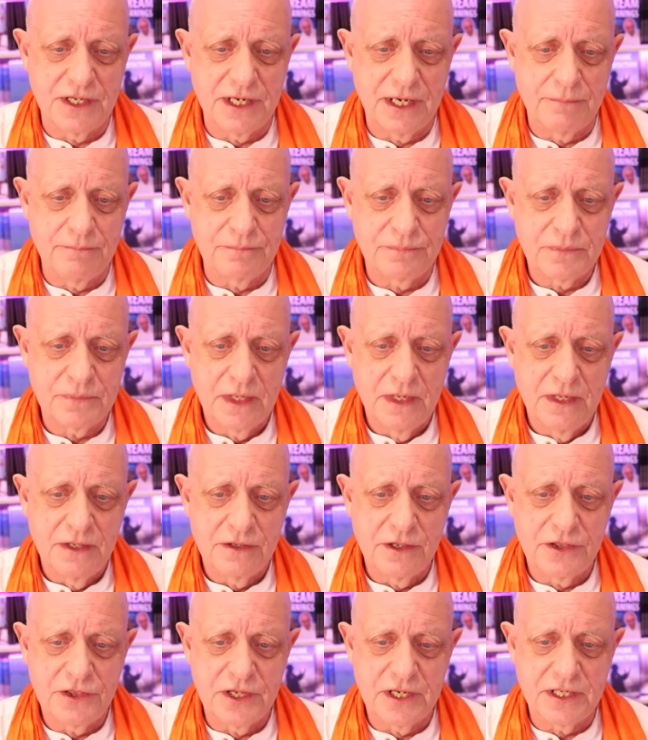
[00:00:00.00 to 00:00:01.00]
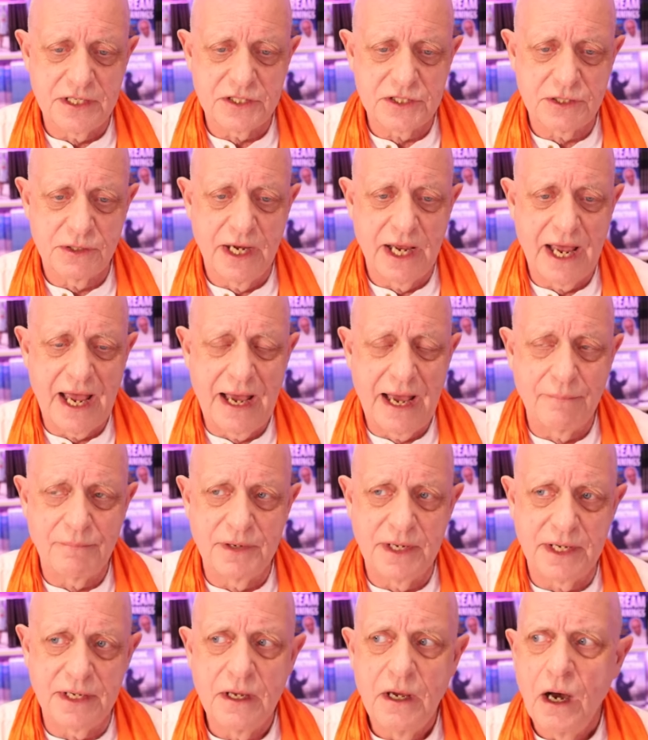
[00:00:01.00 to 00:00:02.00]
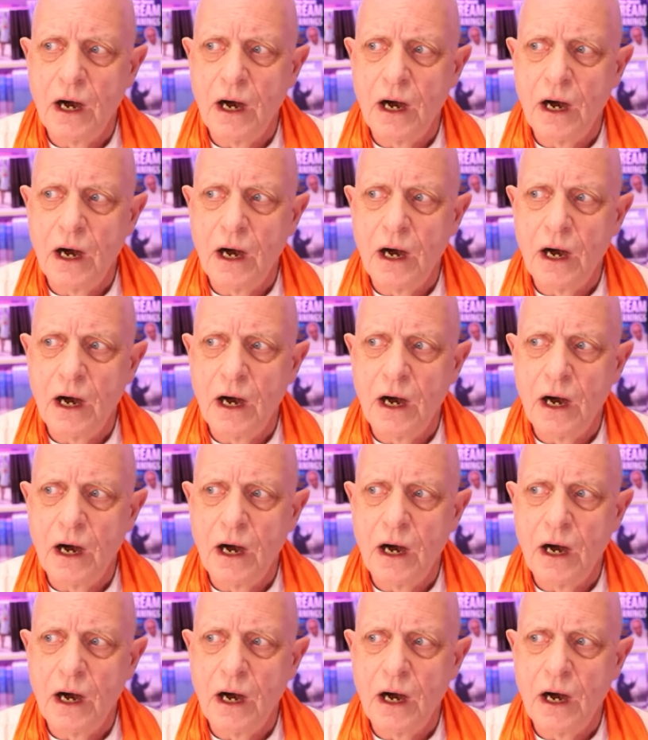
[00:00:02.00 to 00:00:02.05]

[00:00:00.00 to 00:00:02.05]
um, the things that are happening.